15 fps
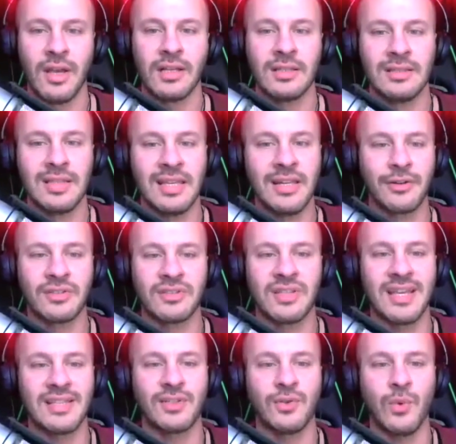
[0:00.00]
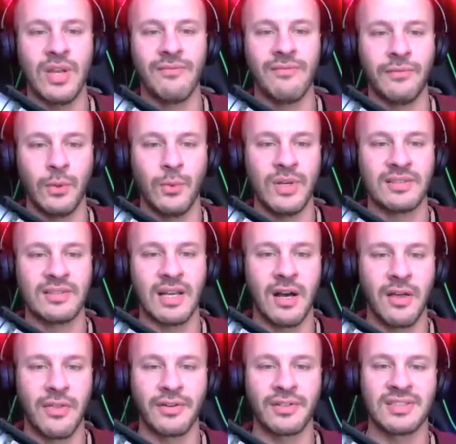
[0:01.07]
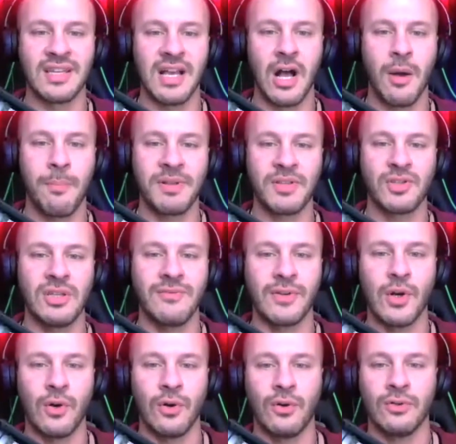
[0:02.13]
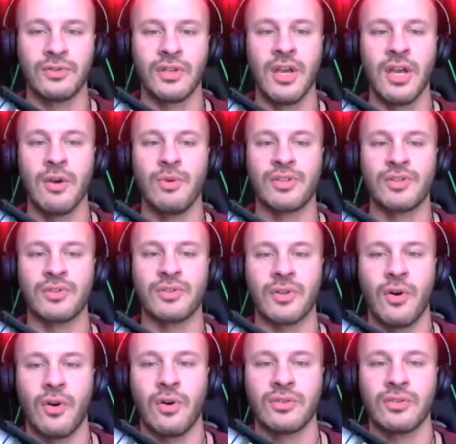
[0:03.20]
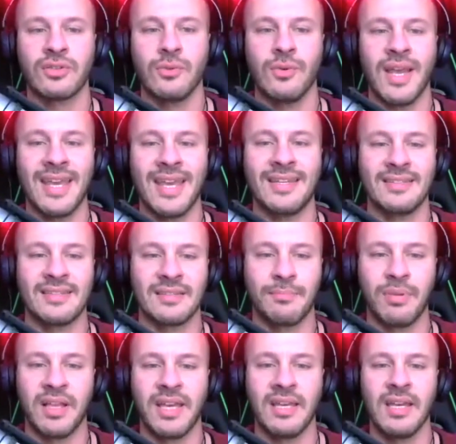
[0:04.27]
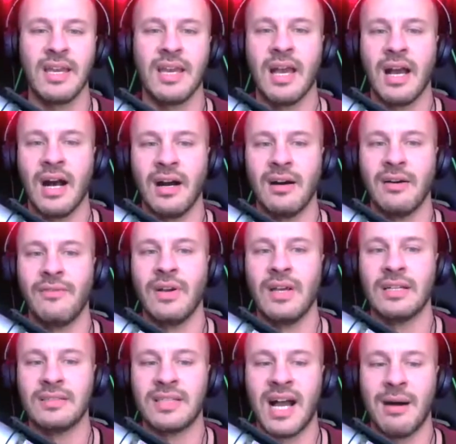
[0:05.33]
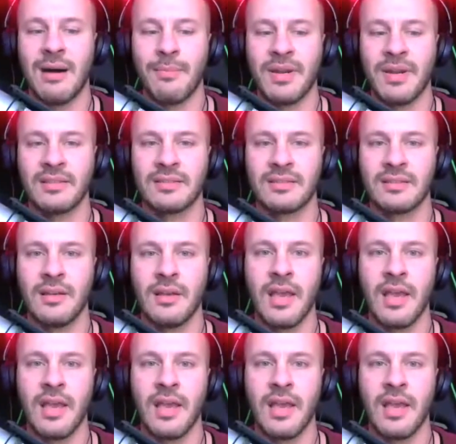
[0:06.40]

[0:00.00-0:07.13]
Leaders tend to influence others to help achieve goals, which is also a display of dominance.